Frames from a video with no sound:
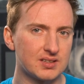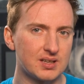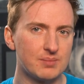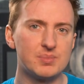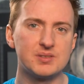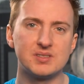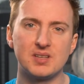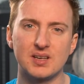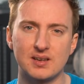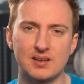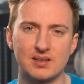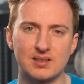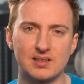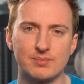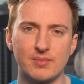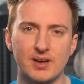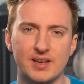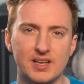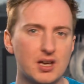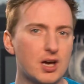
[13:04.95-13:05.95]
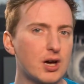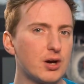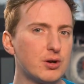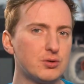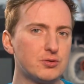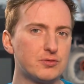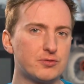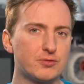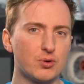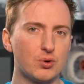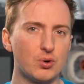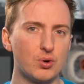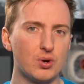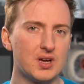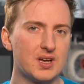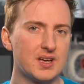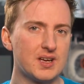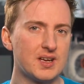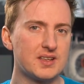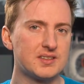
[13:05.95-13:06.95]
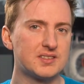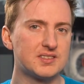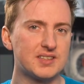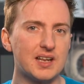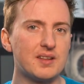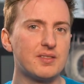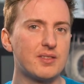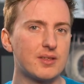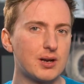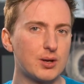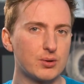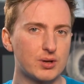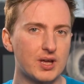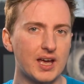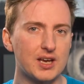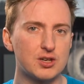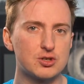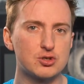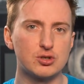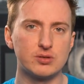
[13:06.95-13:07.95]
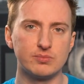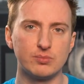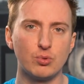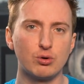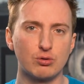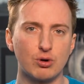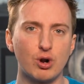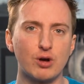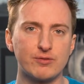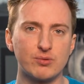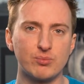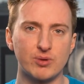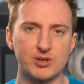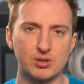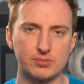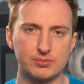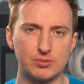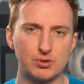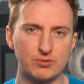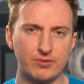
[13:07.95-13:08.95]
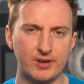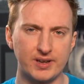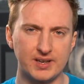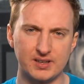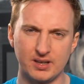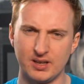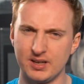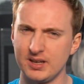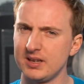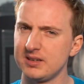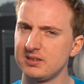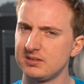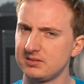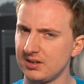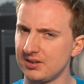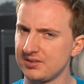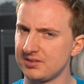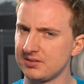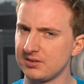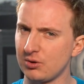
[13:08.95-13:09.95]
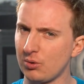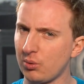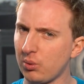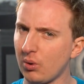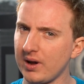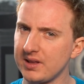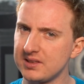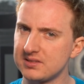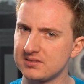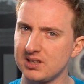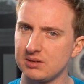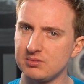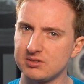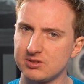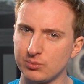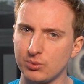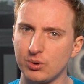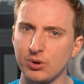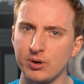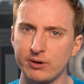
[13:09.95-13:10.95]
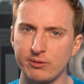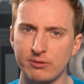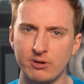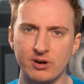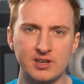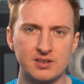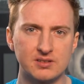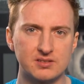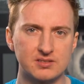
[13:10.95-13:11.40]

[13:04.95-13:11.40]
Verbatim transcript: In particular, my code for send the location more often when you're moving doesn't quite seem to work right.